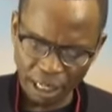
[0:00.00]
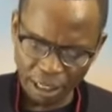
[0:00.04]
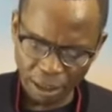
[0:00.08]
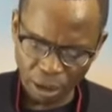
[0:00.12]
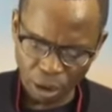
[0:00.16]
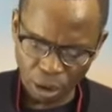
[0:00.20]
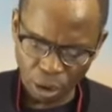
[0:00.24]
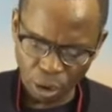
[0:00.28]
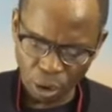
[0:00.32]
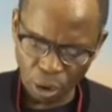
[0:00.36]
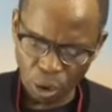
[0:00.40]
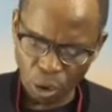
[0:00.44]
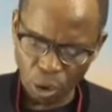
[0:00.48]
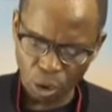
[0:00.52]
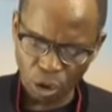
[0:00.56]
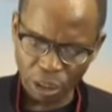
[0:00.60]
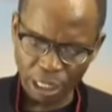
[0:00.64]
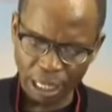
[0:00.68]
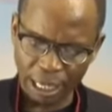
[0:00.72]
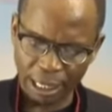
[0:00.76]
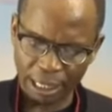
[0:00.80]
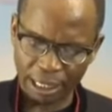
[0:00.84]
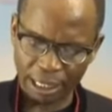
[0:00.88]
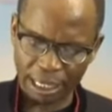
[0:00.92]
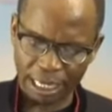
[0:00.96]
or on
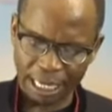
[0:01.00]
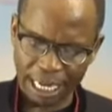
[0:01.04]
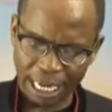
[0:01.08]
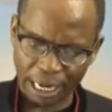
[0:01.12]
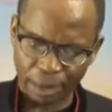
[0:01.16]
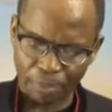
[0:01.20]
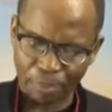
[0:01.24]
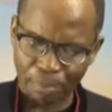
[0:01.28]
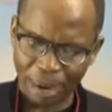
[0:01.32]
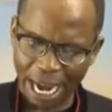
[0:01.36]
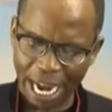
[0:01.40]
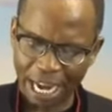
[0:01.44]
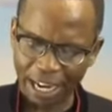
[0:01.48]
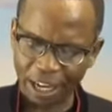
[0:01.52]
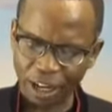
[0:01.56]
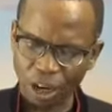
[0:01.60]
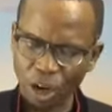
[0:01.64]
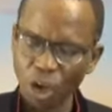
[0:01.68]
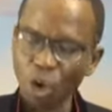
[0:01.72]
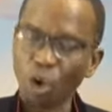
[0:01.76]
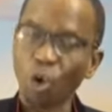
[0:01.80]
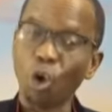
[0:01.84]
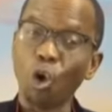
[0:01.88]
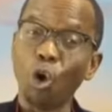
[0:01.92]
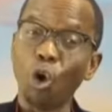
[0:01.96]
the creek bank,
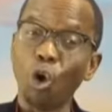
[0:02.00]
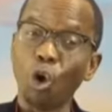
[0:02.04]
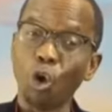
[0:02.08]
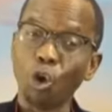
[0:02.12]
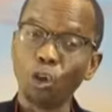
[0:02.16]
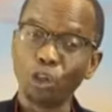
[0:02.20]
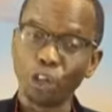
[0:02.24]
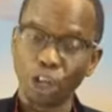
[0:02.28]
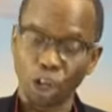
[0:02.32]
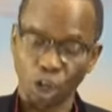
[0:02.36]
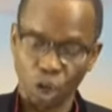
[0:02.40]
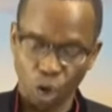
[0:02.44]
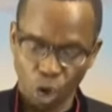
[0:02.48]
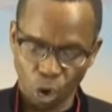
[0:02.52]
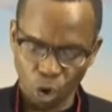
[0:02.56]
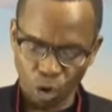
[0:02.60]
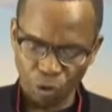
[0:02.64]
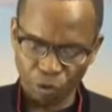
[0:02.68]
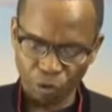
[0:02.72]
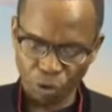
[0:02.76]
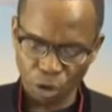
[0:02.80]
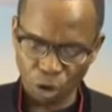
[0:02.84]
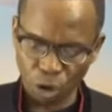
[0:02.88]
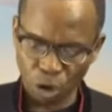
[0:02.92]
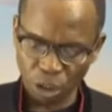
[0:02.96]
or on the
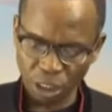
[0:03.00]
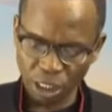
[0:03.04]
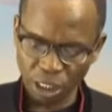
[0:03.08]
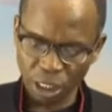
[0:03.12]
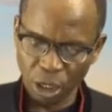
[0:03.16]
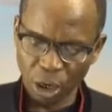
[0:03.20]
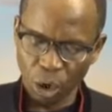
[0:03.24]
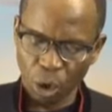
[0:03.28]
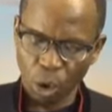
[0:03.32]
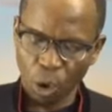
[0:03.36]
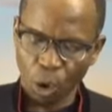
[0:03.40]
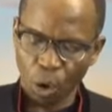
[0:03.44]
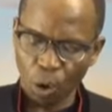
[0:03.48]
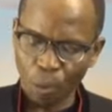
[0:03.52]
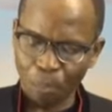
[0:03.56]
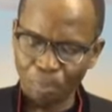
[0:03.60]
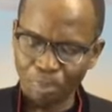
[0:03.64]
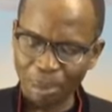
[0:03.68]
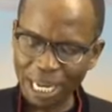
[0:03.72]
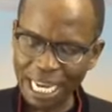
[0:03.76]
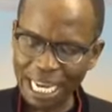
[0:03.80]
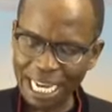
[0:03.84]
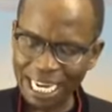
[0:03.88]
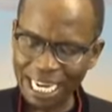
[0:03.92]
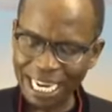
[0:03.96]
golf course, or
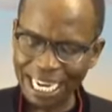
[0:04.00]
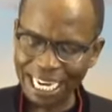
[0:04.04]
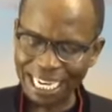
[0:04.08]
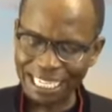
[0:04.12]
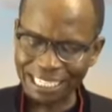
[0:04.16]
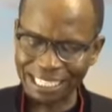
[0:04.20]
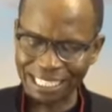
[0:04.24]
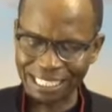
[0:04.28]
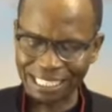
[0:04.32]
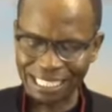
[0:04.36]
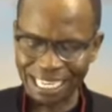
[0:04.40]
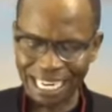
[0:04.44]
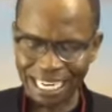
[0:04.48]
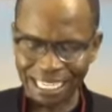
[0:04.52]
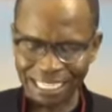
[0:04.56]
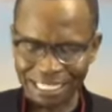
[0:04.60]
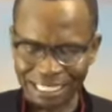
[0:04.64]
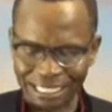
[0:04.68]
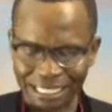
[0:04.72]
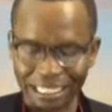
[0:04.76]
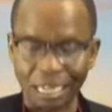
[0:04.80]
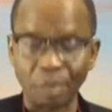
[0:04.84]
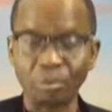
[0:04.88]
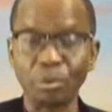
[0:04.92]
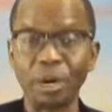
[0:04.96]
being entertained
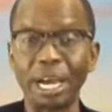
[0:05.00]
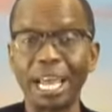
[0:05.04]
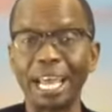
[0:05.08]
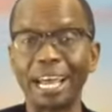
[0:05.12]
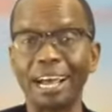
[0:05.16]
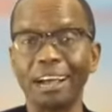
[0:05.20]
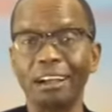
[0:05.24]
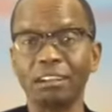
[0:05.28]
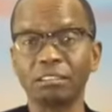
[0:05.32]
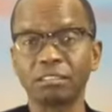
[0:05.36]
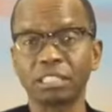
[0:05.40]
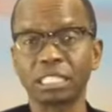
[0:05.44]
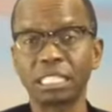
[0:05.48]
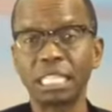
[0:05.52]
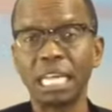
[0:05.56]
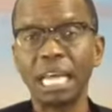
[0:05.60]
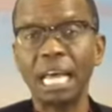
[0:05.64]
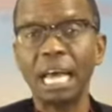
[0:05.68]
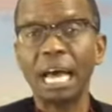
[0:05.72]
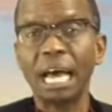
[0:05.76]
somewhere else.